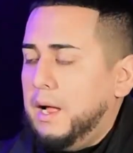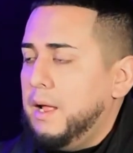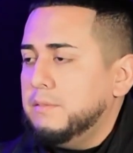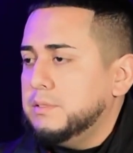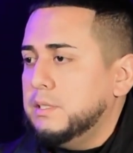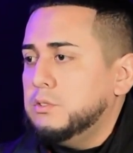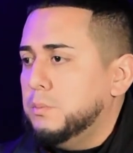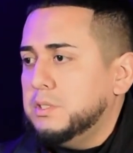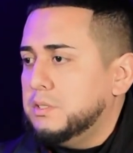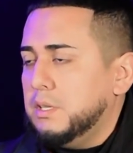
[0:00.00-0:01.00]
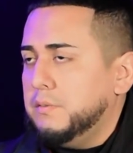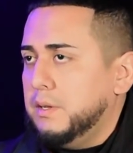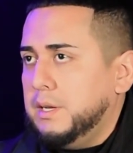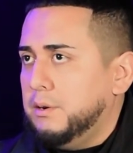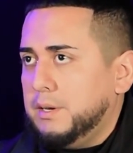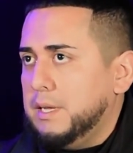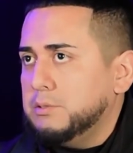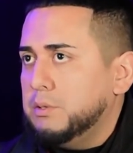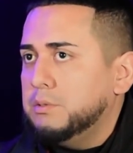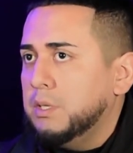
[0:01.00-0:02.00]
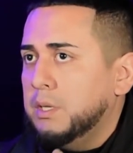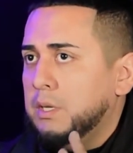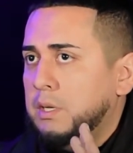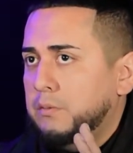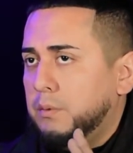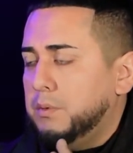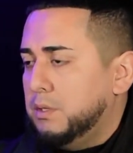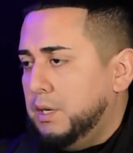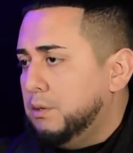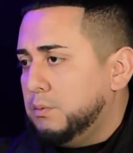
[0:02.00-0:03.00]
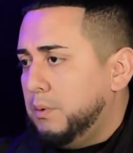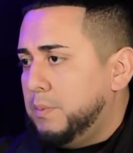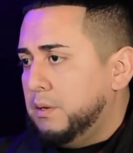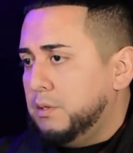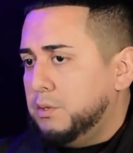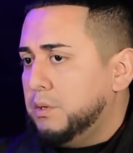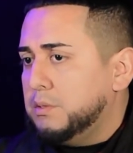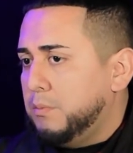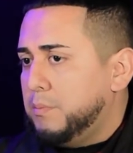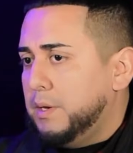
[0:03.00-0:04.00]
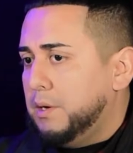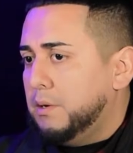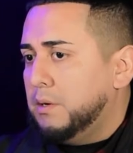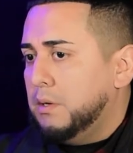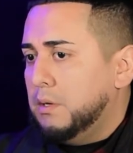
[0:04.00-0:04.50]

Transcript: I have seen so much stuff here at Castle Hills from the years that we've been here, the 2 years that we've been here.